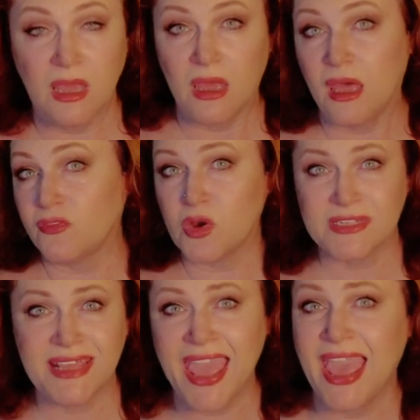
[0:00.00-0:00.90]
Of course,
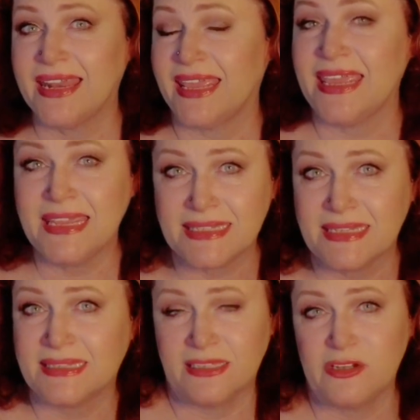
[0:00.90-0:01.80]
they had an easy
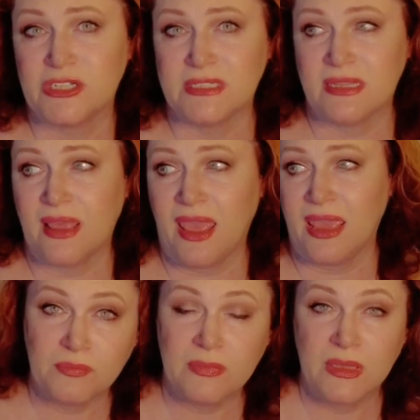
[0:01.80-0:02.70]
solution to
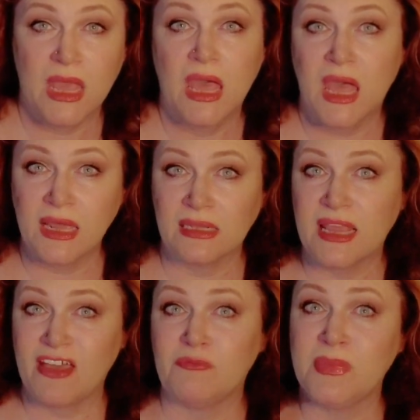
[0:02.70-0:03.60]
that.
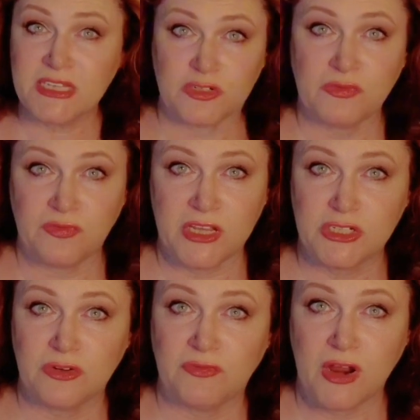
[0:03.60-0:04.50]
Unalive Mr.
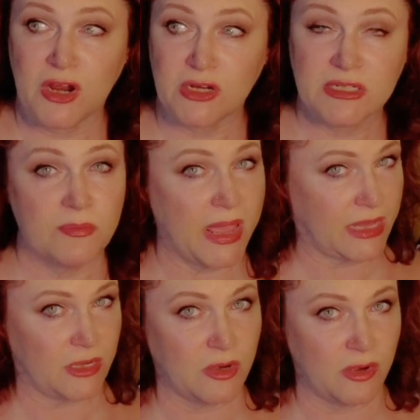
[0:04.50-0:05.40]
Fisher first, making her a